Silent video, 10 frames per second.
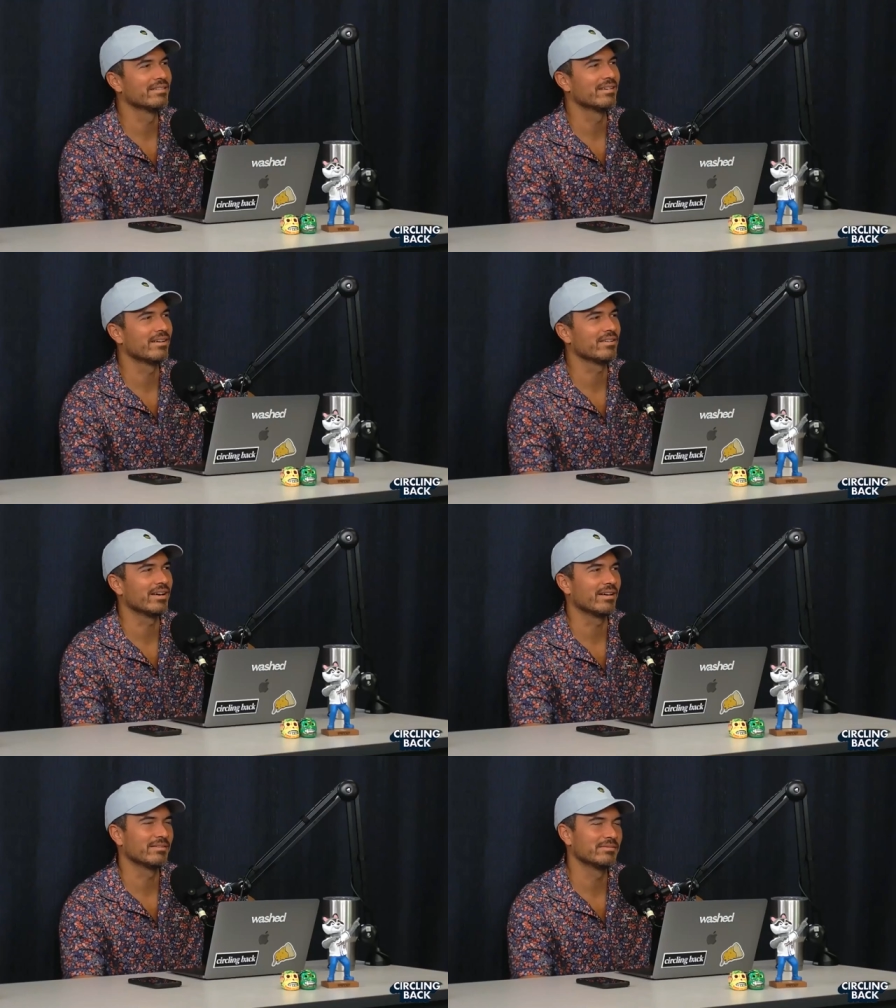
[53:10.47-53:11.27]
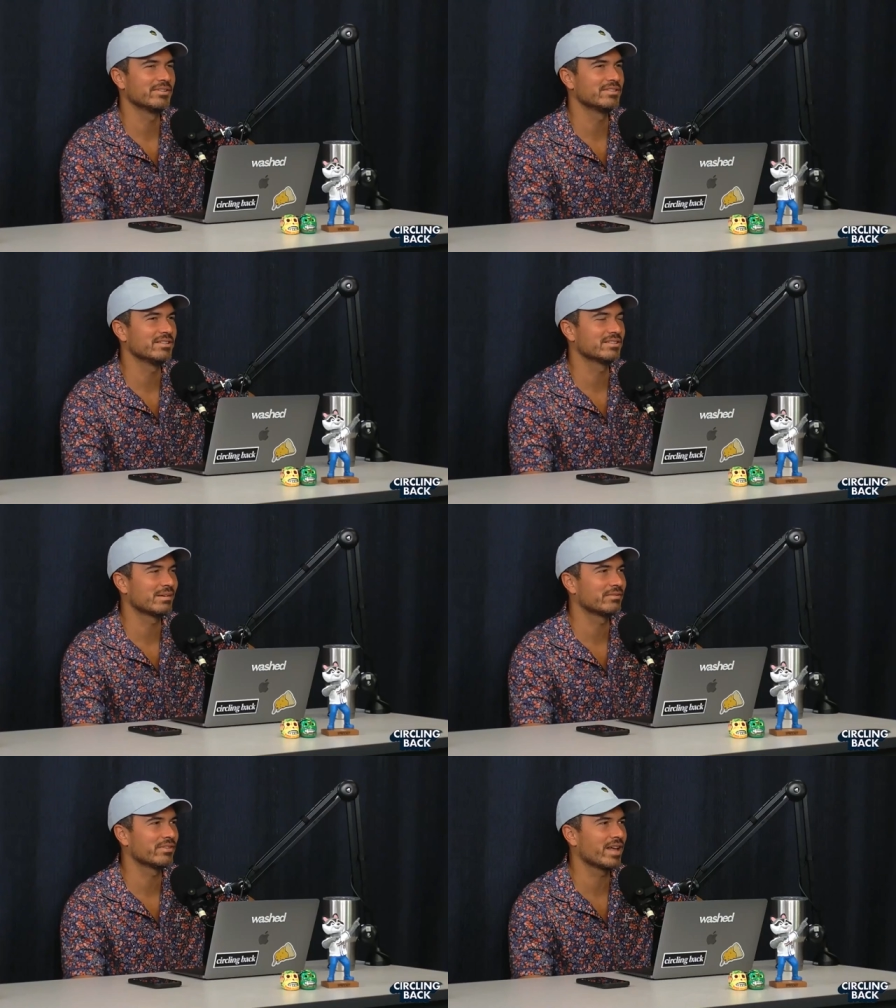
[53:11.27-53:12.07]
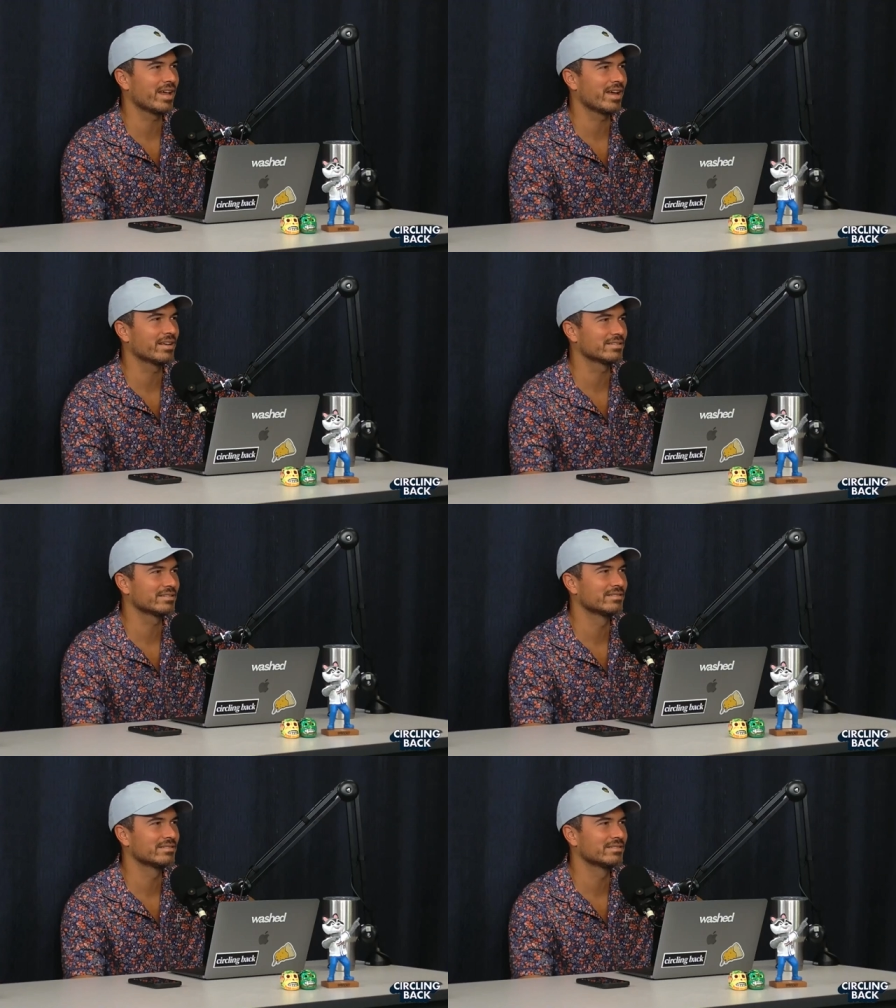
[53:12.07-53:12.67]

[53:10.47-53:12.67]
Oh, yeah. V C's coming for that ass.